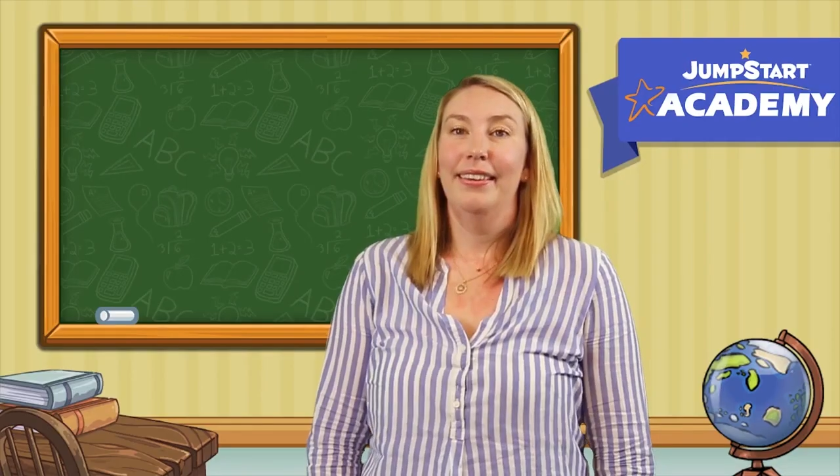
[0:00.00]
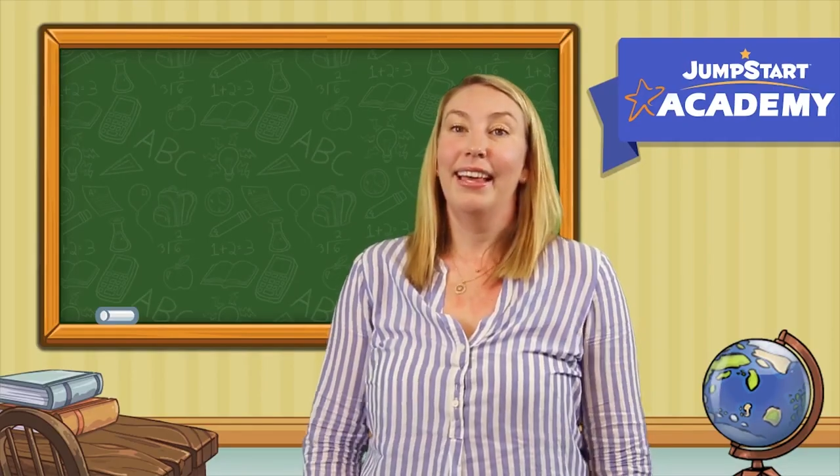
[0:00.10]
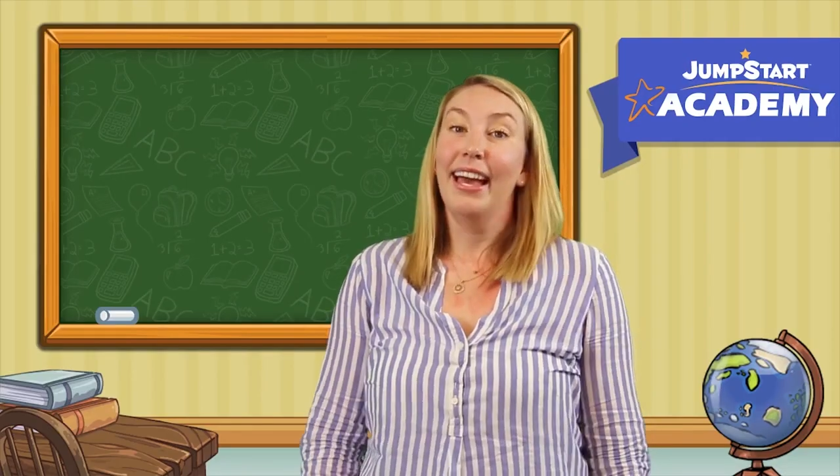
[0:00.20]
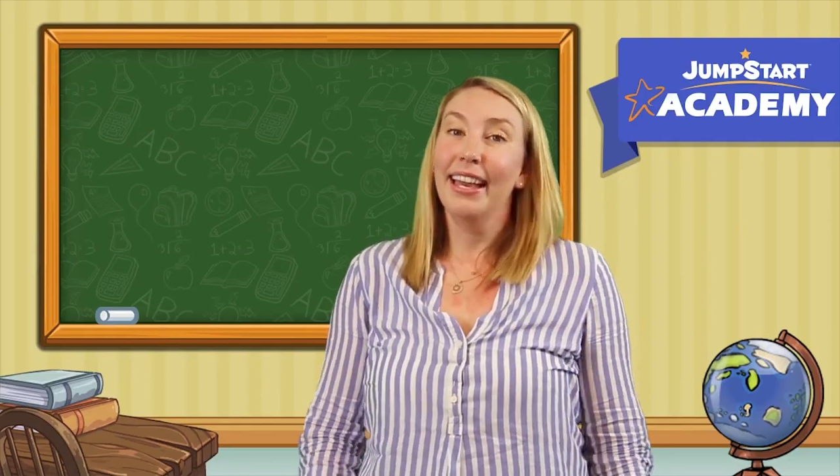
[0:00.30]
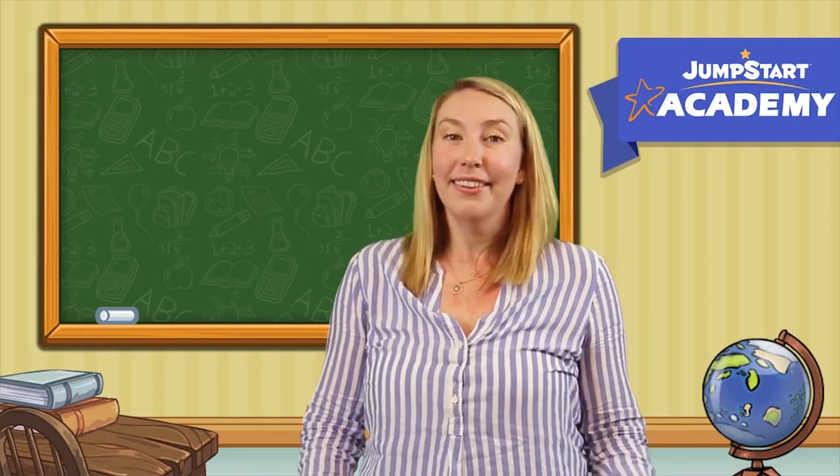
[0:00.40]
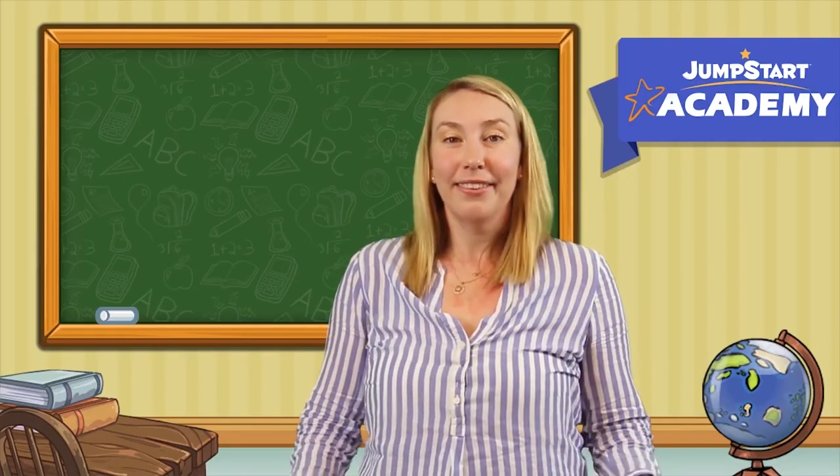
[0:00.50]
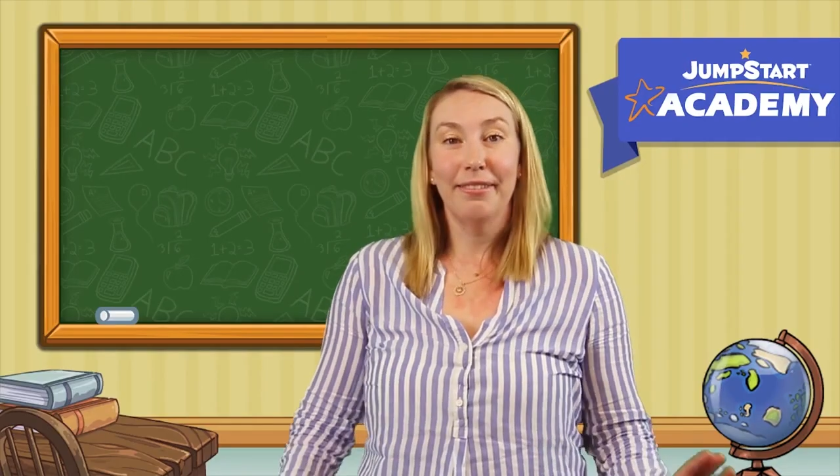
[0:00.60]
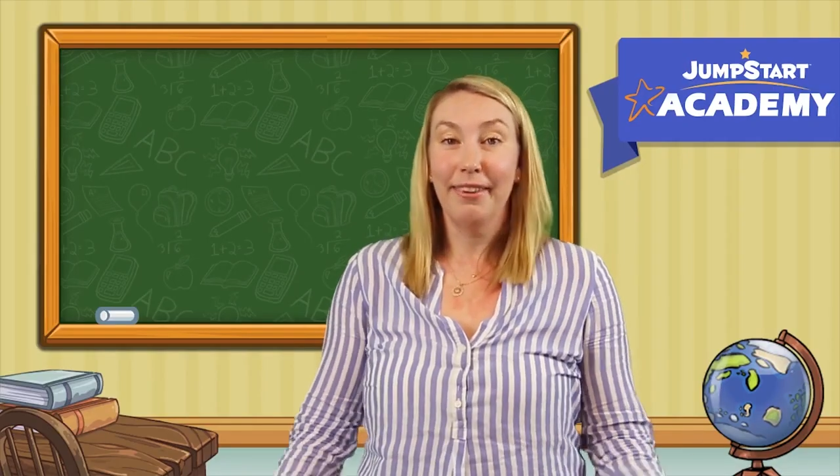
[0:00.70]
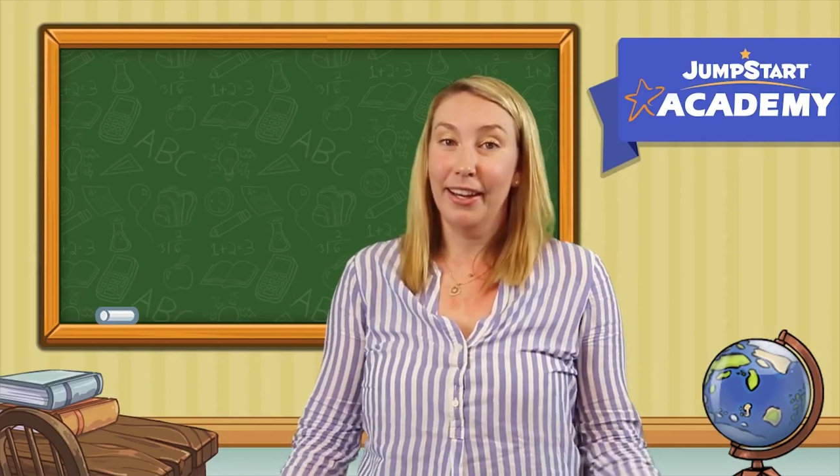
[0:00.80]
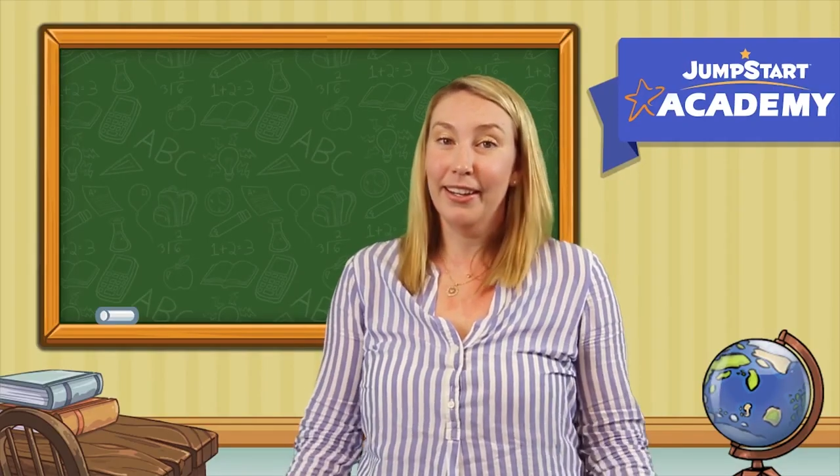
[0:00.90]
That is
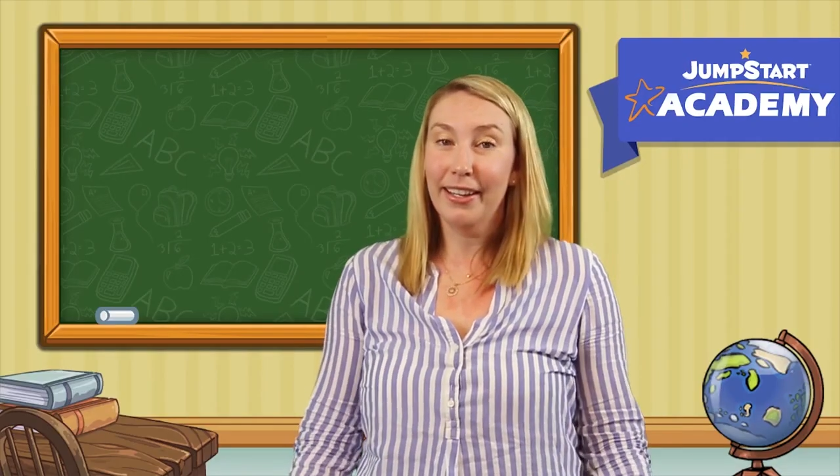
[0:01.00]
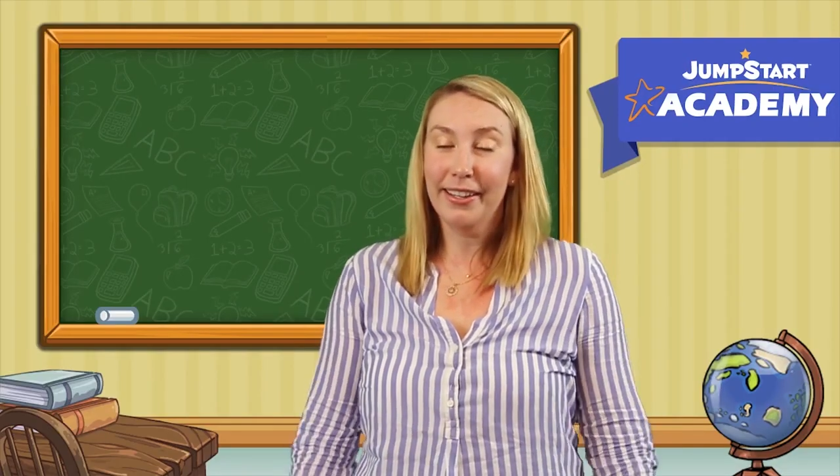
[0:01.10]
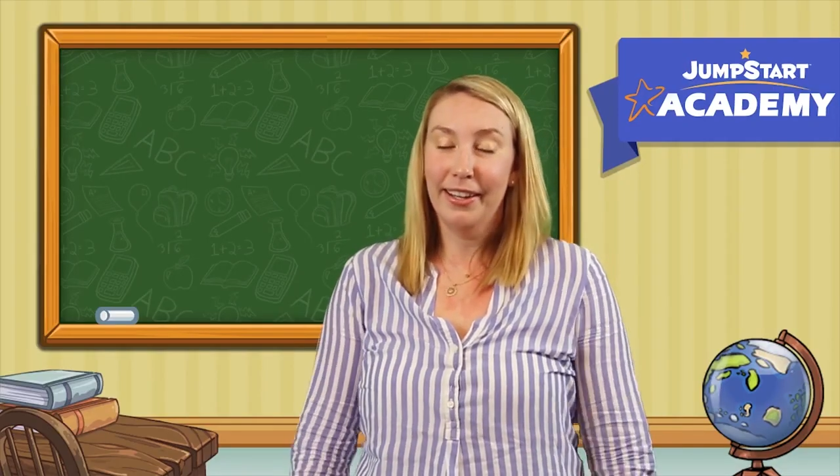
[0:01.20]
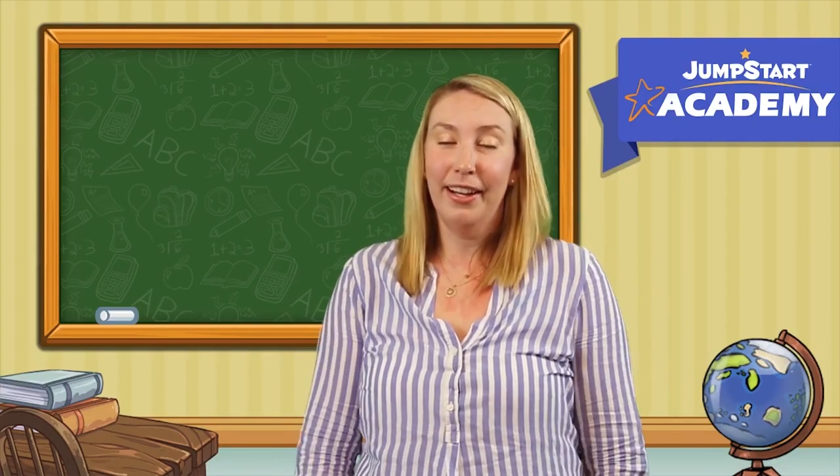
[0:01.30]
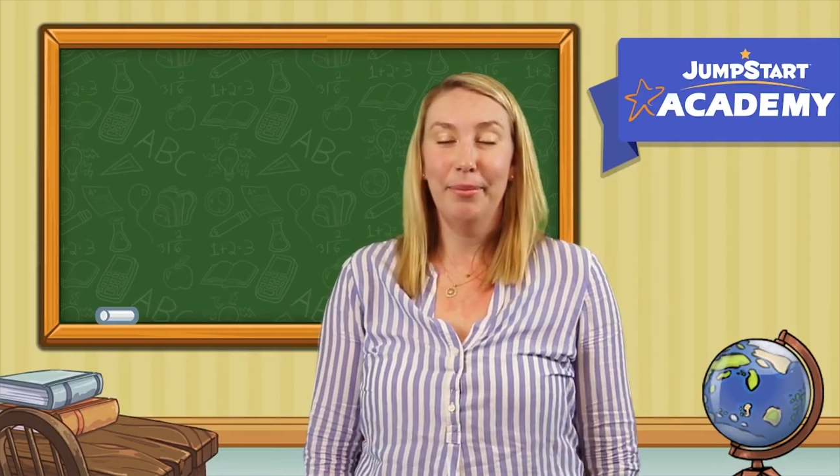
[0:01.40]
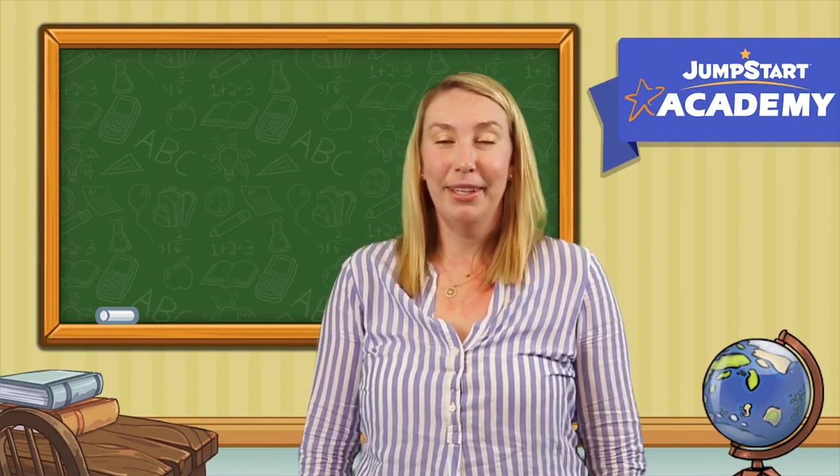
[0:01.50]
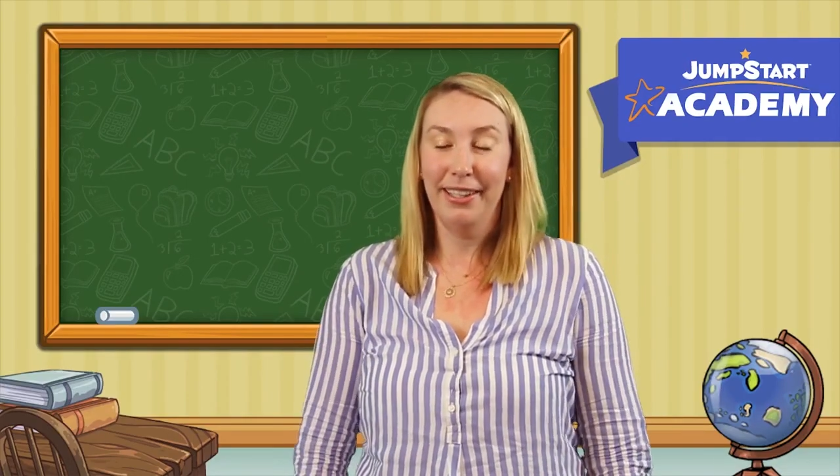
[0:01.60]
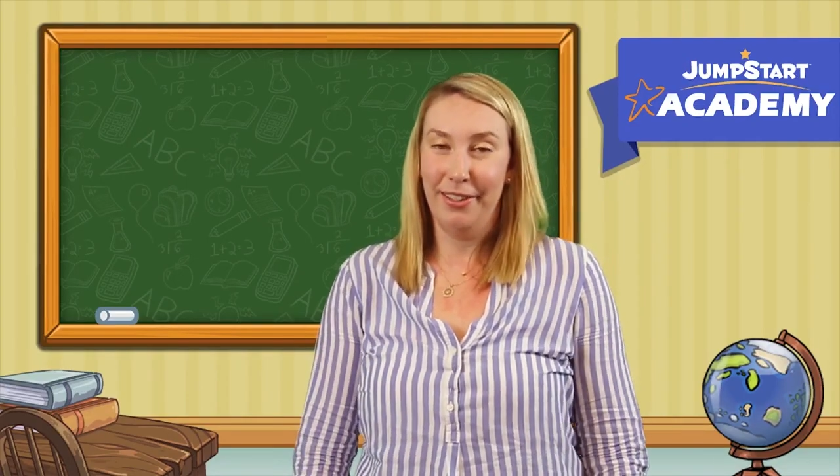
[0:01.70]
a very common